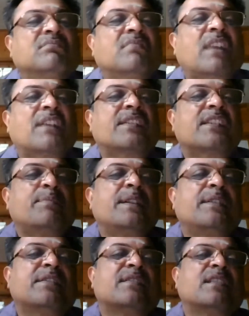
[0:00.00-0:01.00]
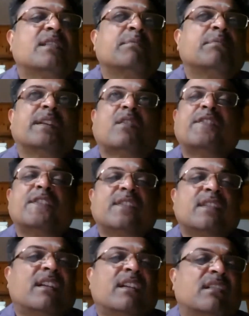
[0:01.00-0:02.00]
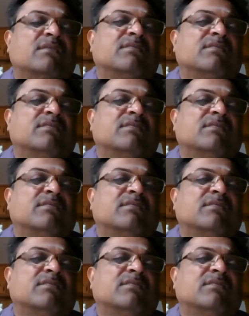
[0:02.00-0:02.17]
Assessment is done by an officer